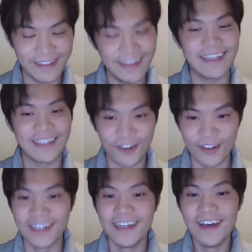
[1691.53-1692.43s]
sorry
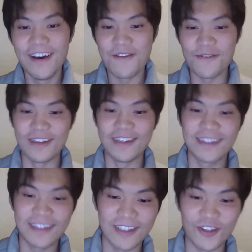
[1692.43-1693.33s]
when the
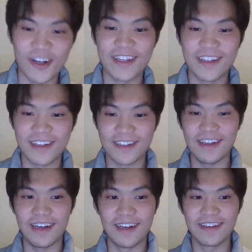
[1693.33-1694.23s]

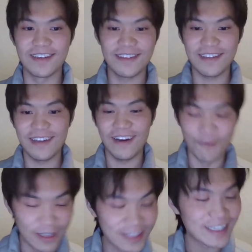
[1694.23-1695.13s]
joiner when
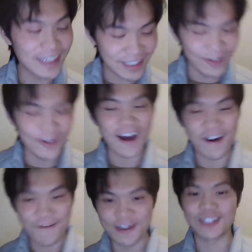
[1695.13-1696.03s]
the
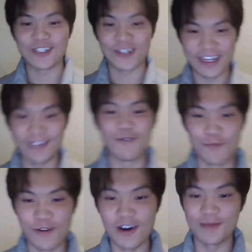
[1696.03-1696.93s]
newcomers join
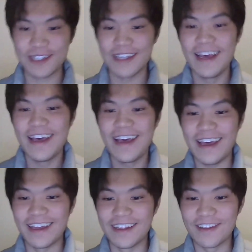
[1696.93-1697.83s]
Mobubs,
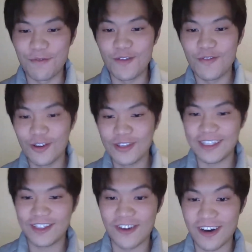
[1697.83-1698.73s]
and we will
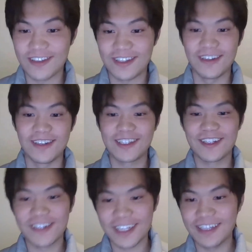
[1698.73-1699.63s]
discuss a
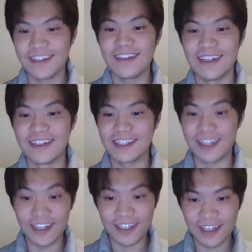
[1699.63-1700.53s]
certain
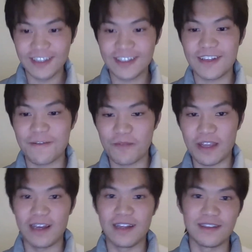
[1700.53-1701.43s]
status
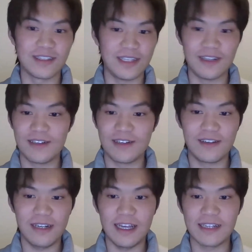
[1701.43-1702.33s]
and their
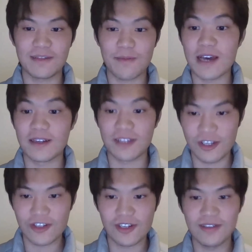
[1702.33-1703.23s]

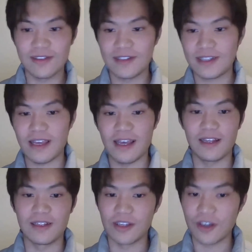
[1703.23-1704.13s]
expectations and
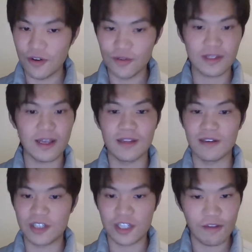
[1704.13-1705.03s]
goals and
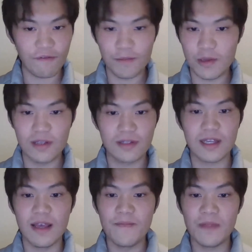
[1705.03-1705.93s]
achievements
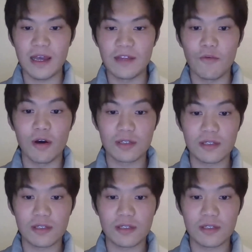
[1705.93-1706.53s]
and what